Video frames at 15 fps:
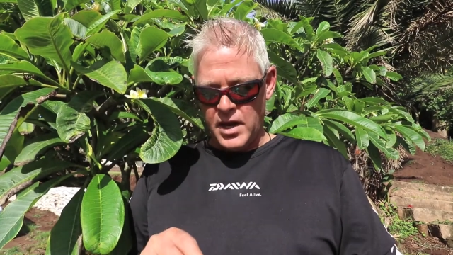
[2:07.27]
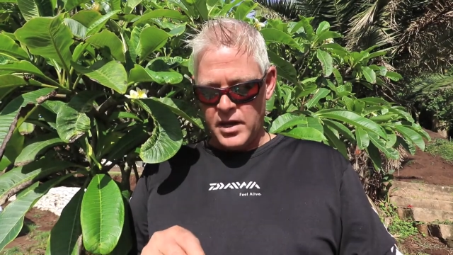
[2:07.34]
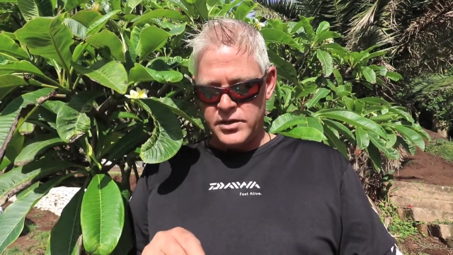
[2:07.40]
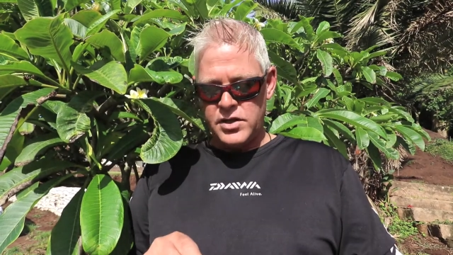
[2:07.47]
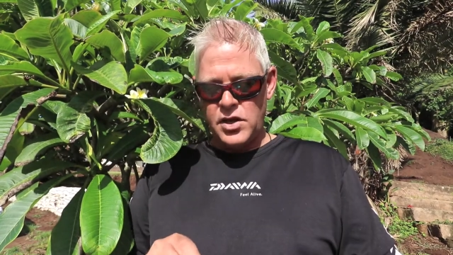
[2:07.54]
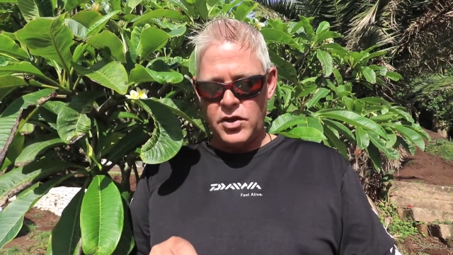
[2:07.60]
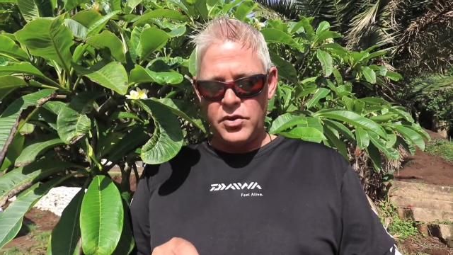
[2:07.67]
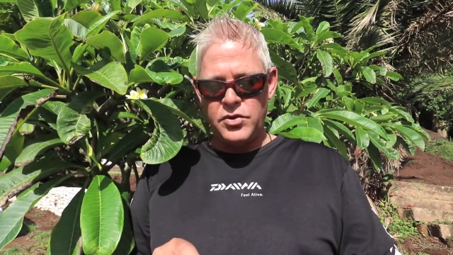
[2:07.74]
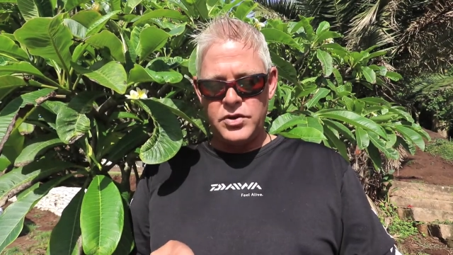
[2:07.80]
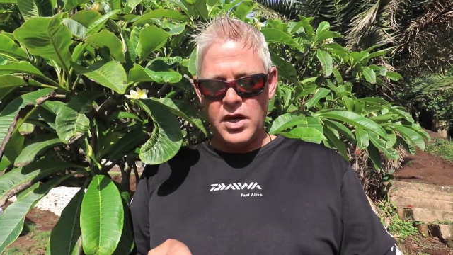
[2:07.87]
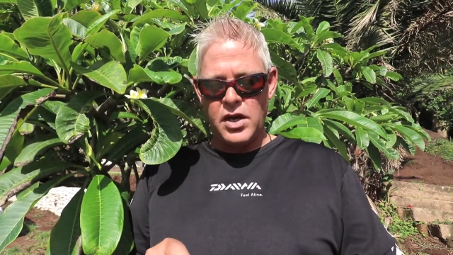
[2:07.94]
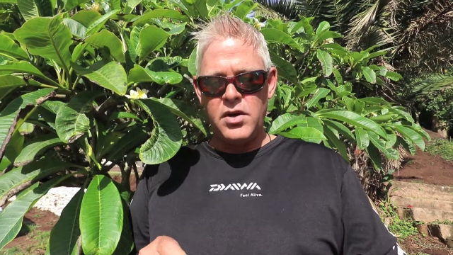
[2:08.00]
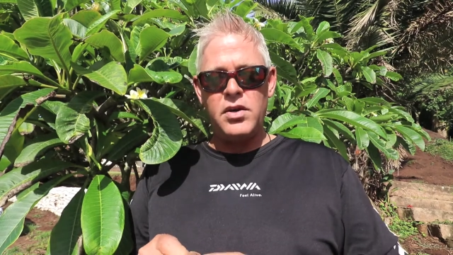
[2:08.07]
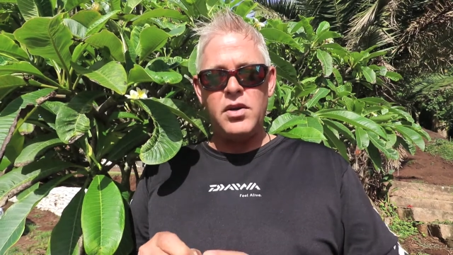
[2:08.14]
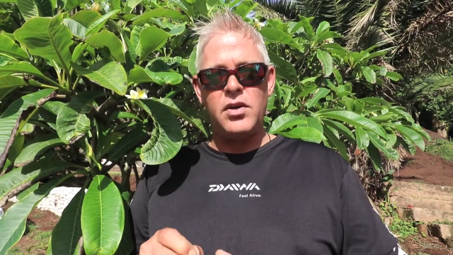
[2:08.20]
So you
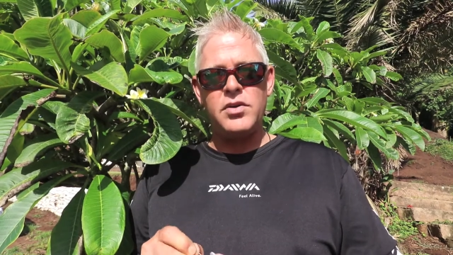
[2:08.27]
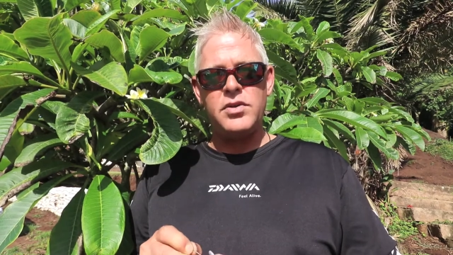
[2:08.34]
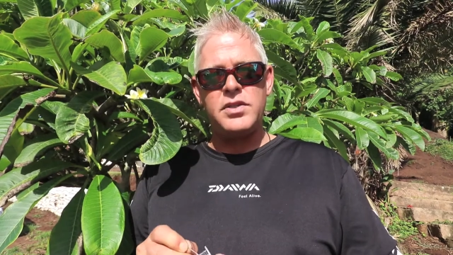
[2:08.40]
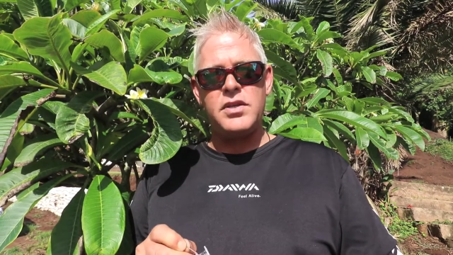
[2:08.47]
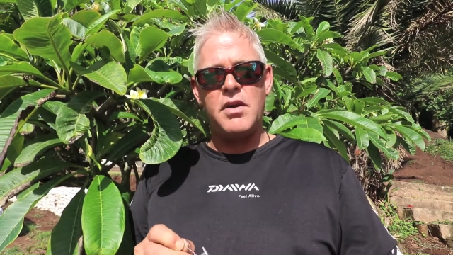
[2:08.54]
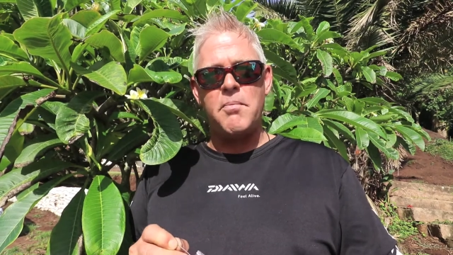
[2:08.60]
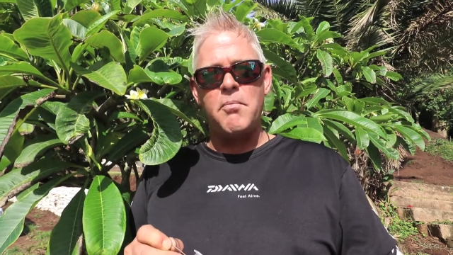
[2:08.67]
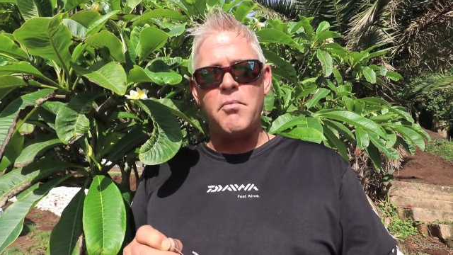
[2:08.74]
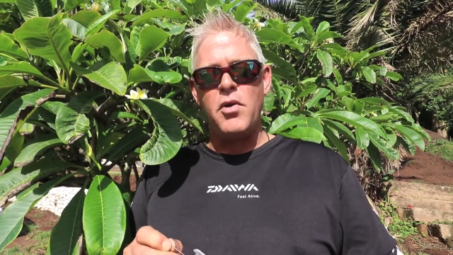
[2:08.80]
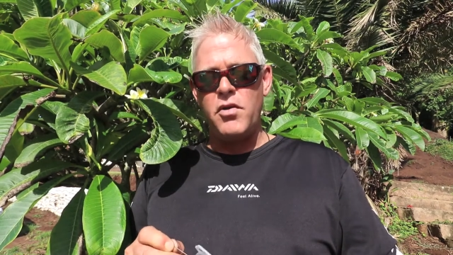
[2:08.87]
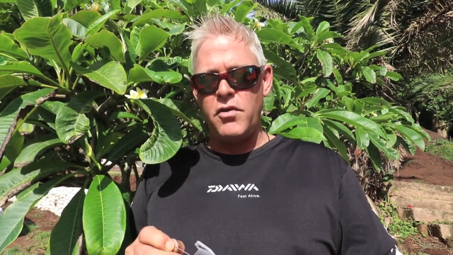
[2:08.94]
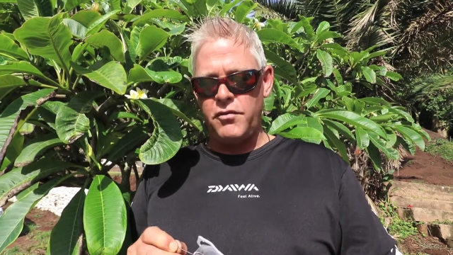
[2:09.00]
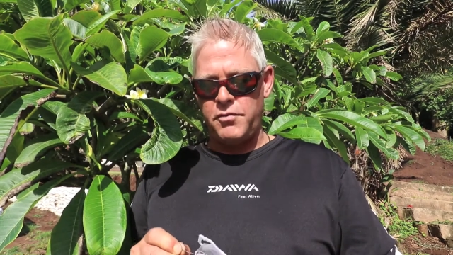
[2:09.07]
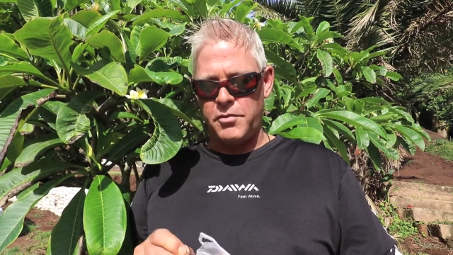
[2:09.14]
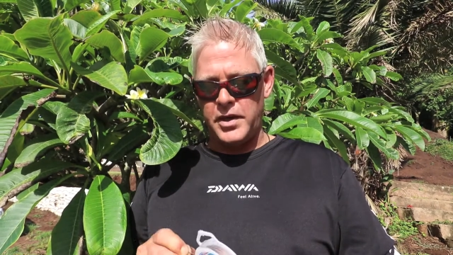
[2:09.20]
don't lose the
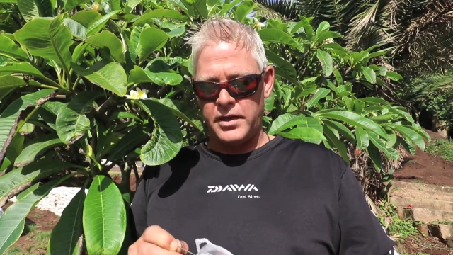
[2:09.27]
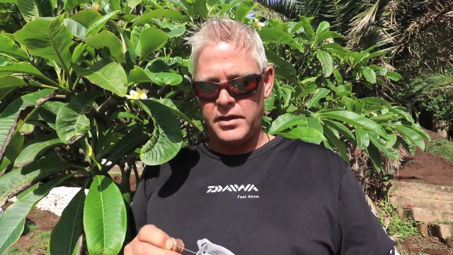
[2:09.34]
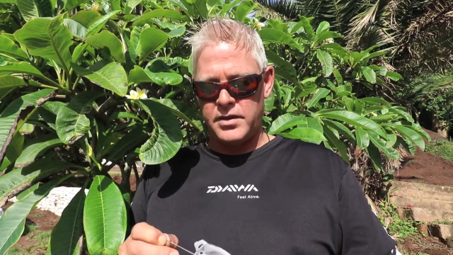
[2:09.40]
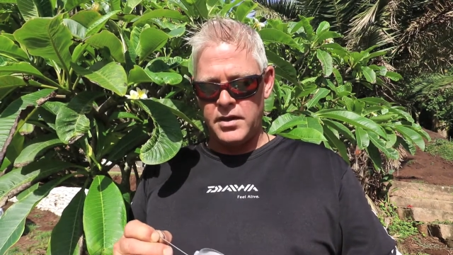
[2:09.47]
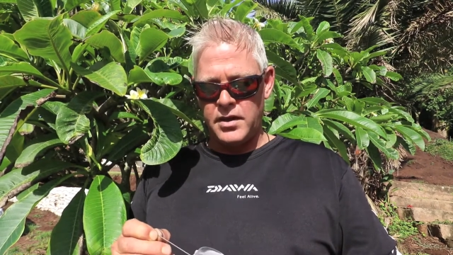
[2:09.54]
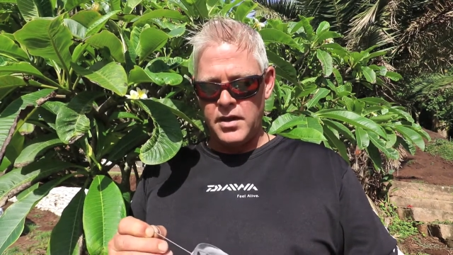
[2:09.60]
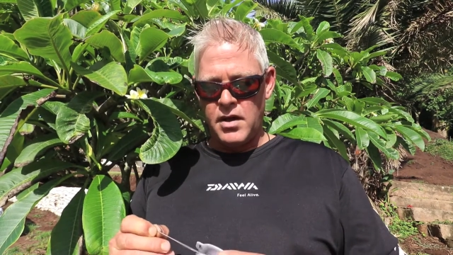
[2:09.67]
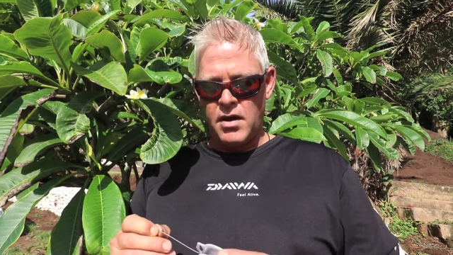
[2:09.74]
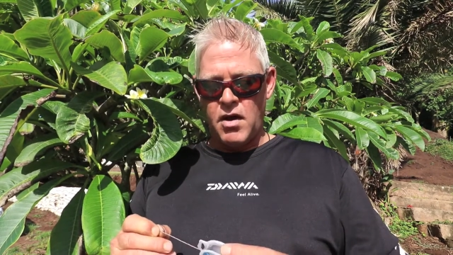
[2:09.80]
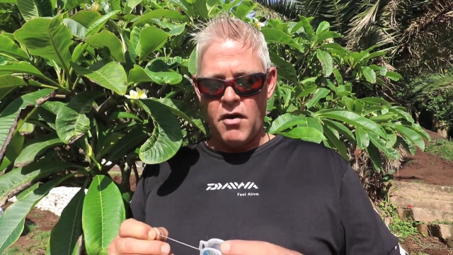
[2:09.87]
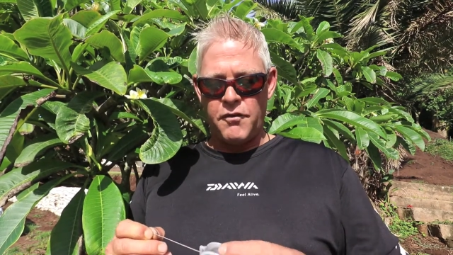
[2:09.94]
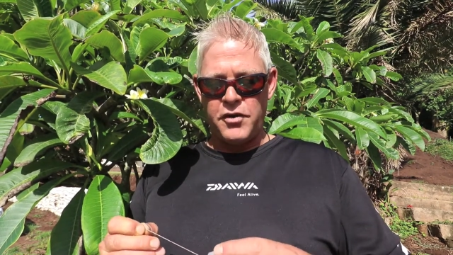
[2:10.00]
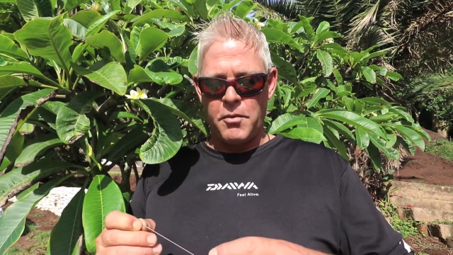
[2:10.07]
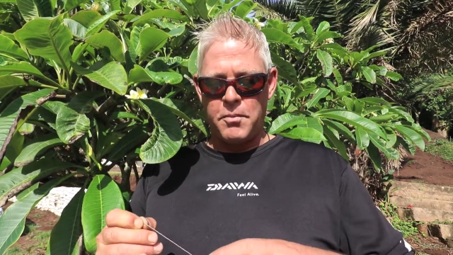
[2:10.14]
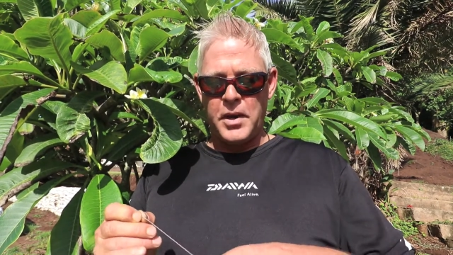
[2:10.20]
movement
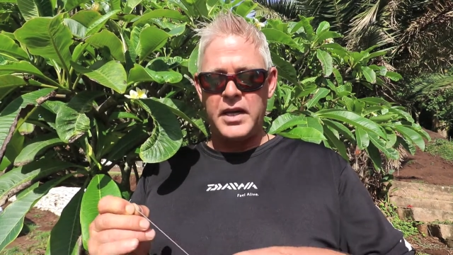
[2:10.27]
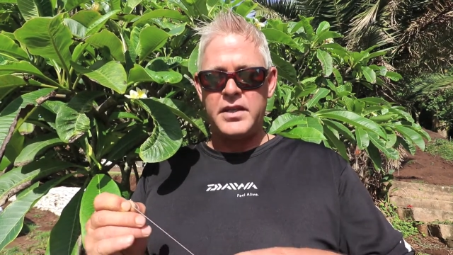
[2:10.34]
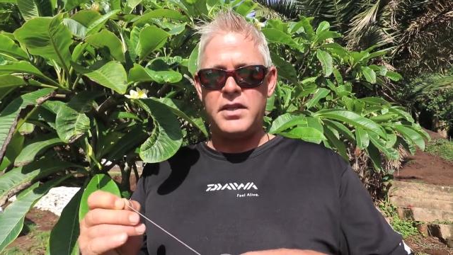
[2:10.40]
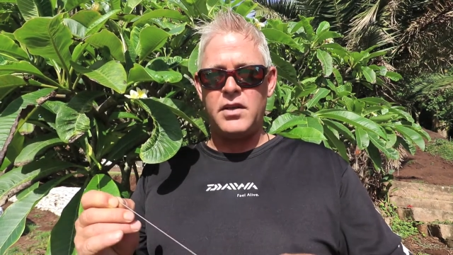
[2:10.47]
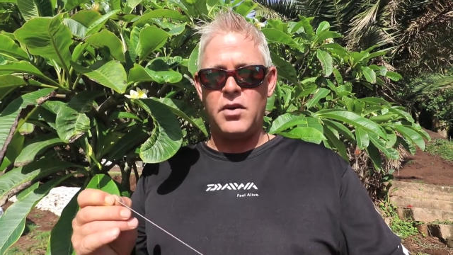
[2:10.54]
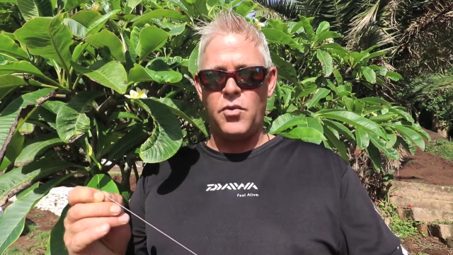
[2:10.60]
of your bait in the